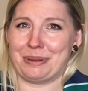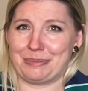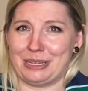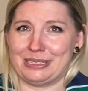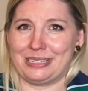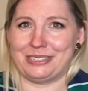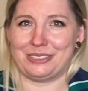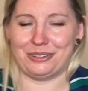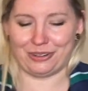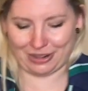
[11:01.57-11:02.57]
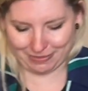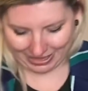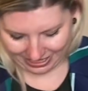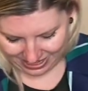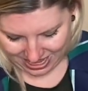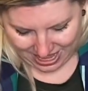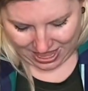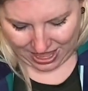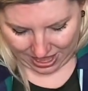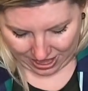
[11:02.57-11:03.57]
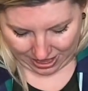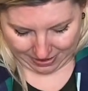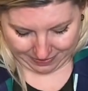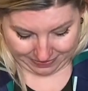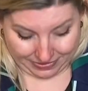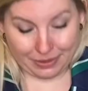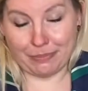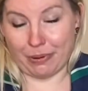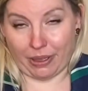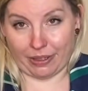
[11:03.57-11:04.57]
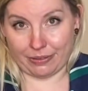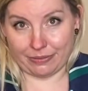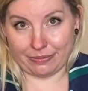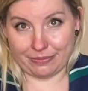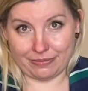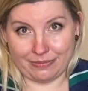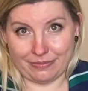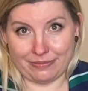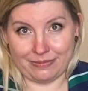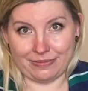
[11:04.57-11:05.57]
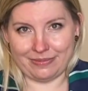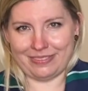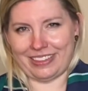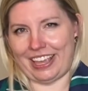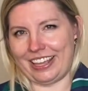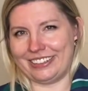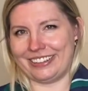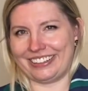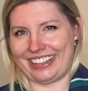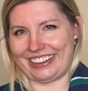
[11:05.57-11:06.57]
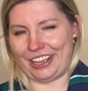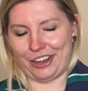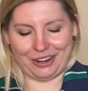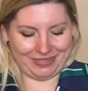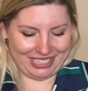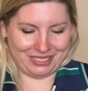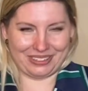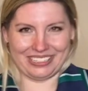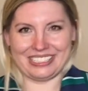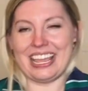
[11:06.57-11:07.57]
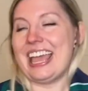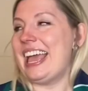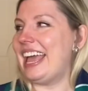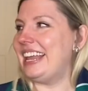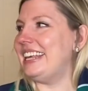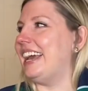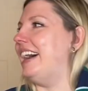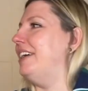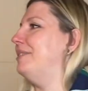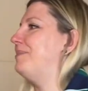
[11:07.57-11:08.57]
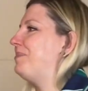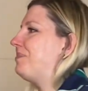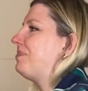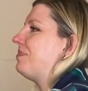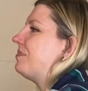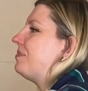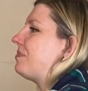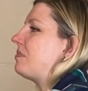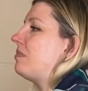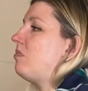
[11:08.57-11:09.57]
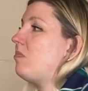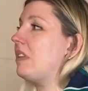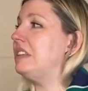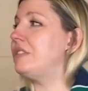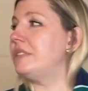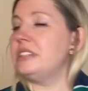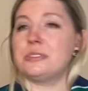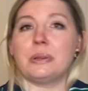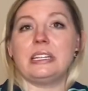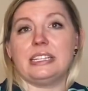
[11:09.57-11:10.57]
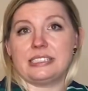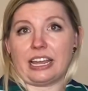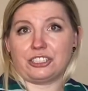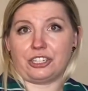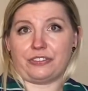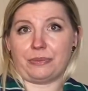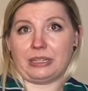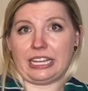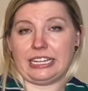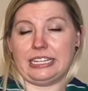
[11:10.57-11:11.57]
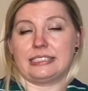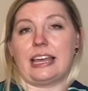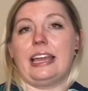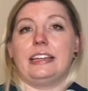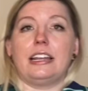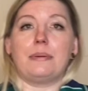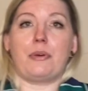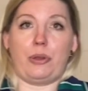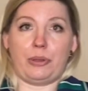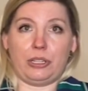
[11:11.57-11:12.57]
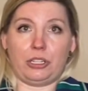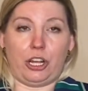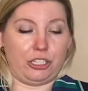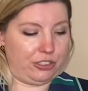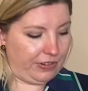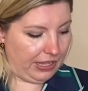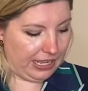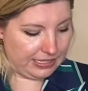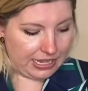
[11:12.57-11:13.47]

pieces. You know what I mean? But they kind of look like they are, these ones. Anyhow. So this one is actually from the ladies. I ended up going with a large for this.